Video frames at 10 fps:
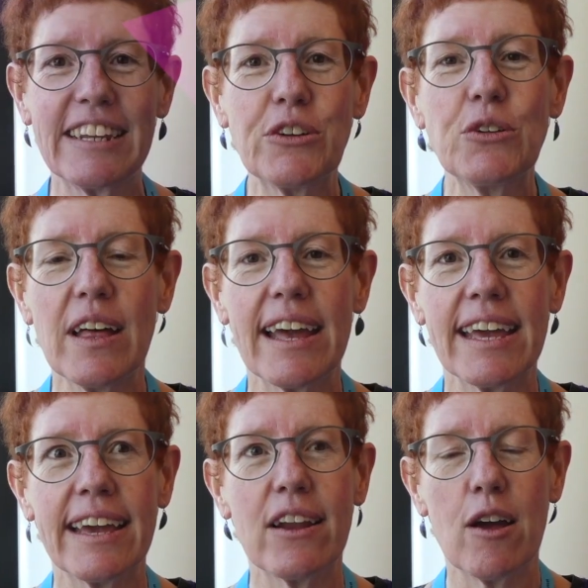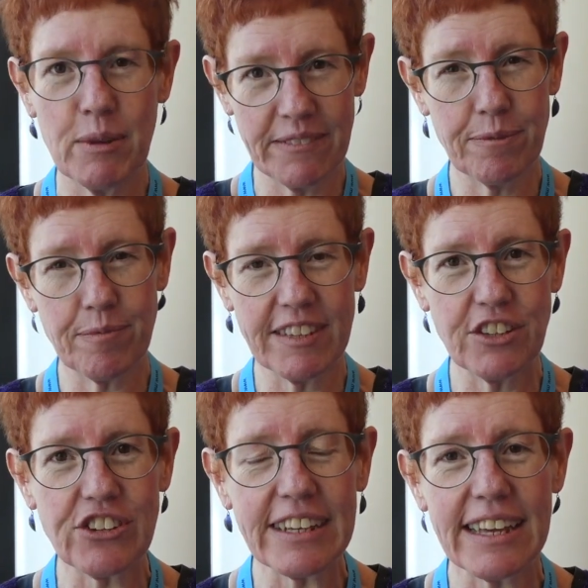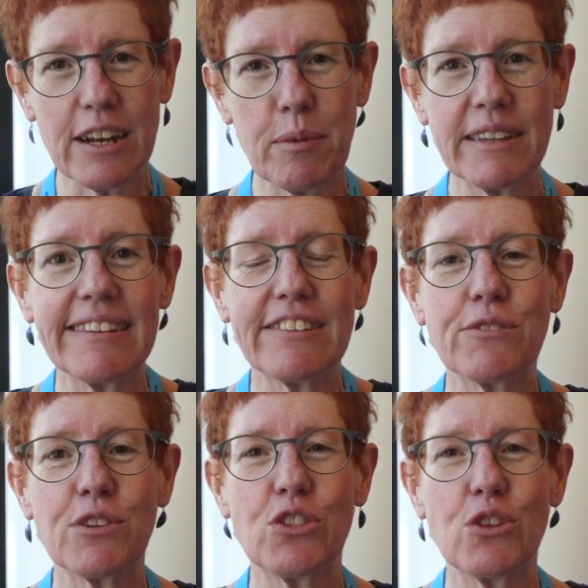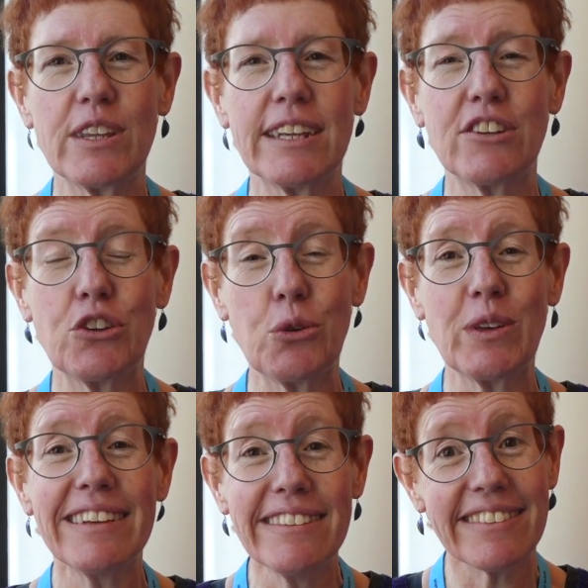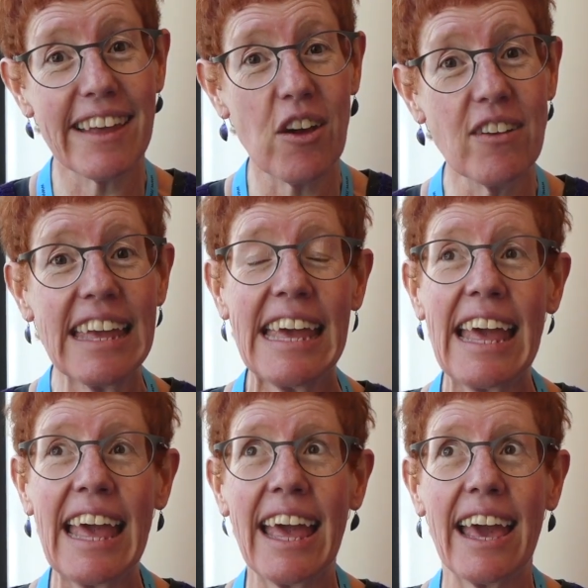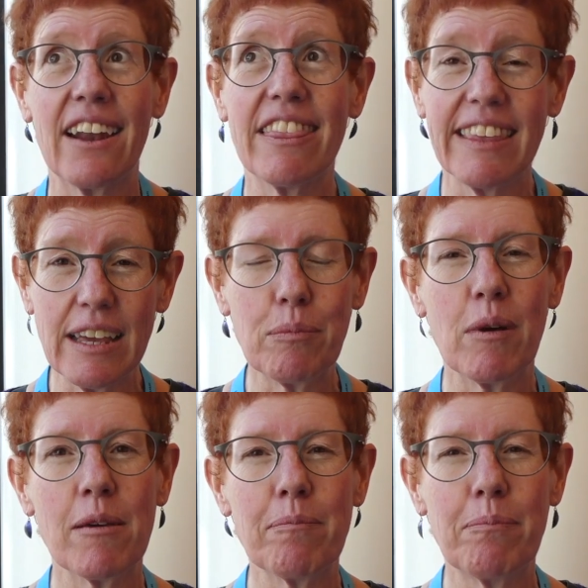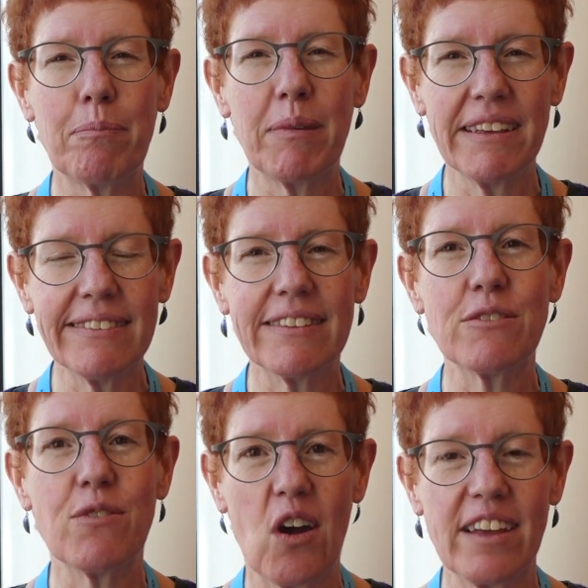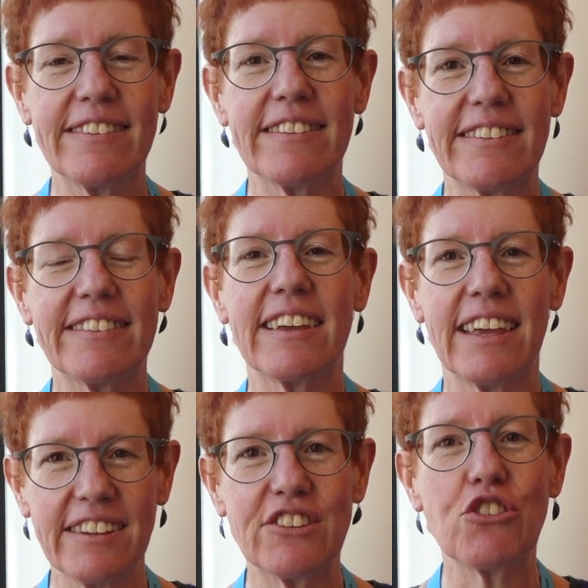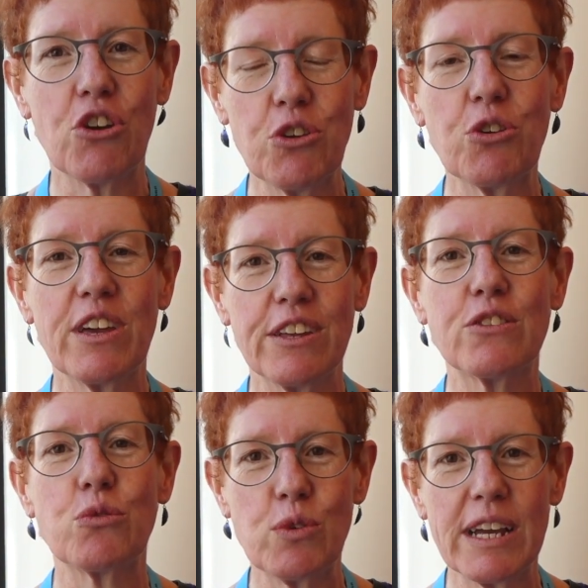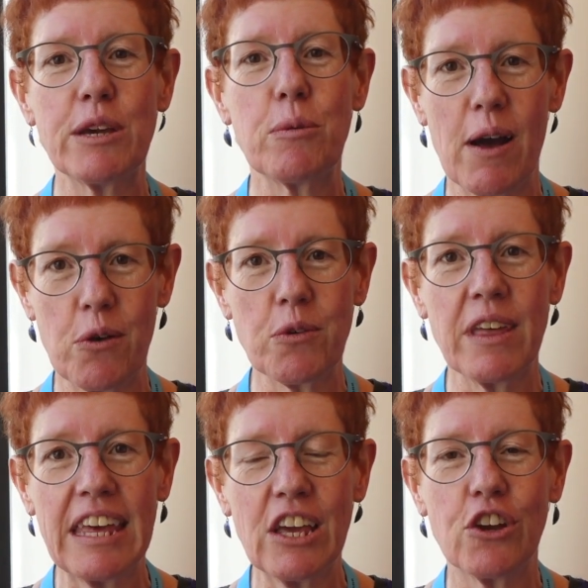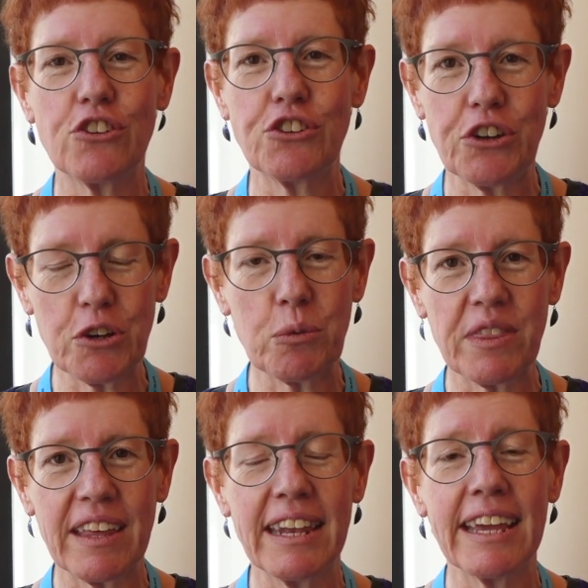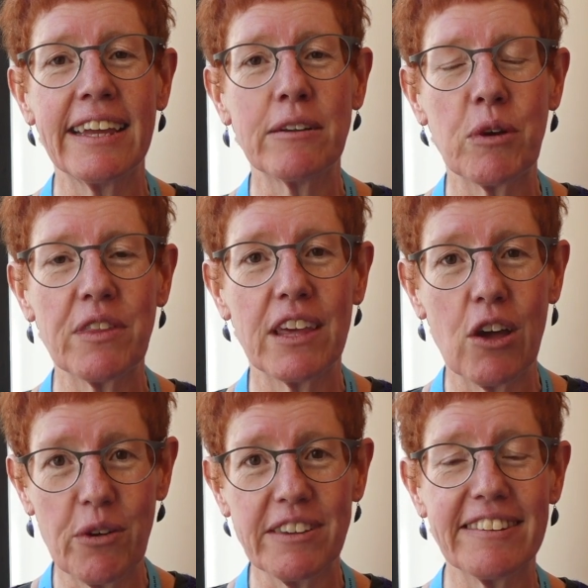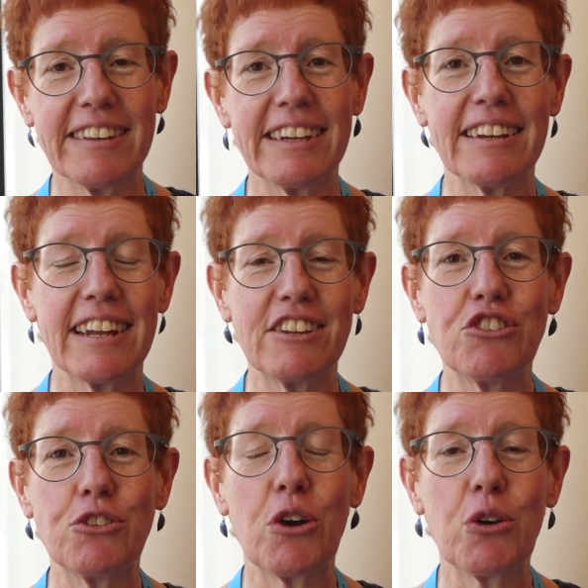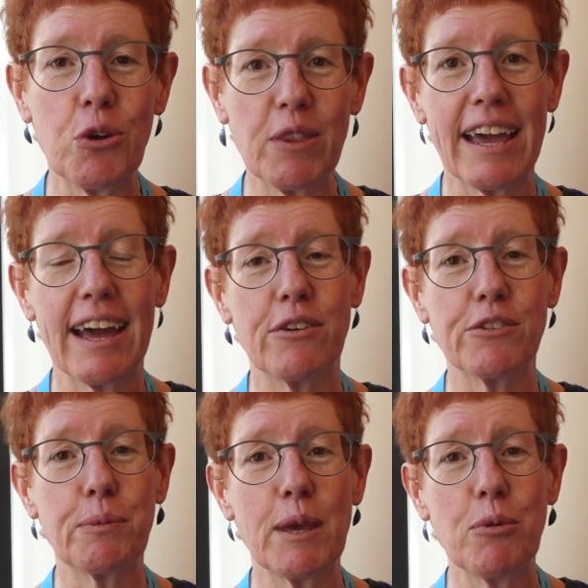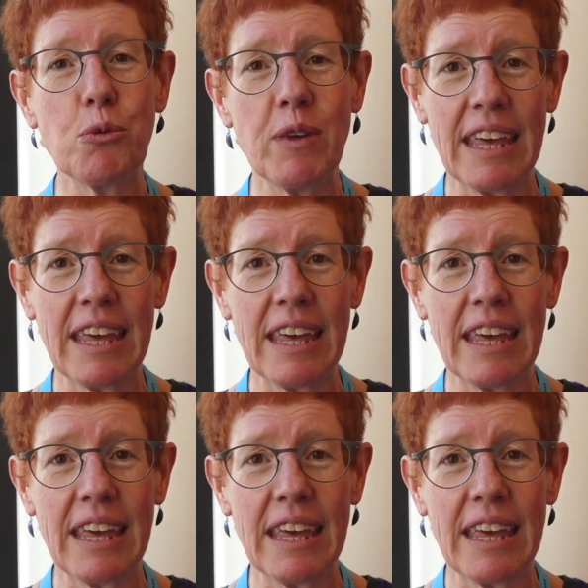Little, and I'm a teacher, and I've been teaching for 32 years now. And I think my best advice is to get to know your kids really well, because you don't know what they need and what they're going to need unless you know who they are as people.